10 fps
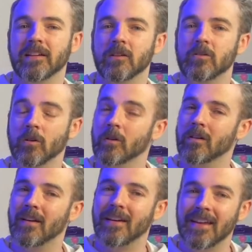You
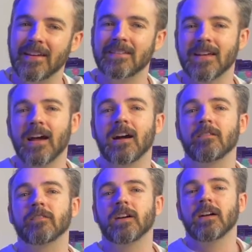don't need to
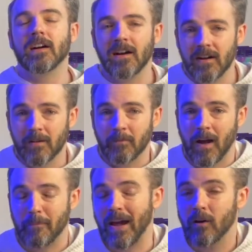have
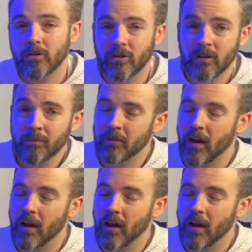a power drill.